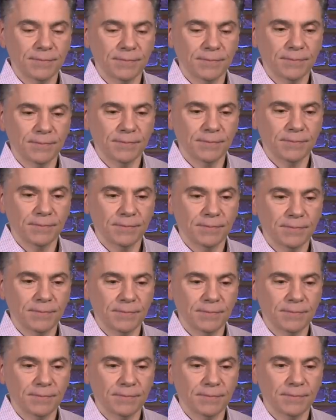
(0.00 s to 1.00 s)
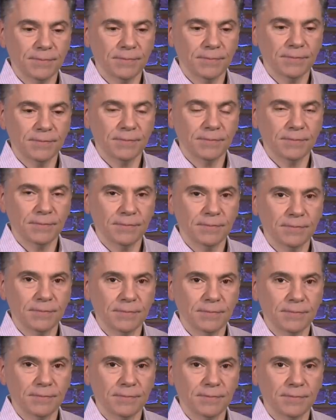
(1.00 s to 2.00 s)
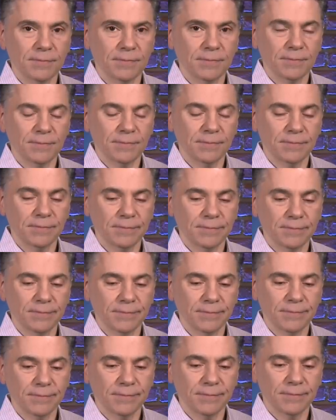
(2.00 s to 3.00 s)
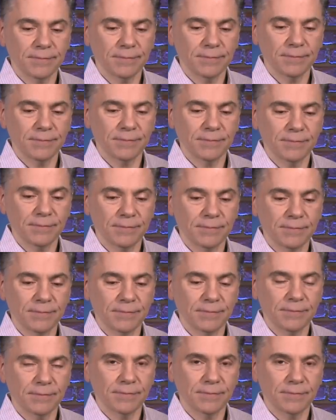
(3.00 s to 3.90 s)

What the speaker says: [no speech]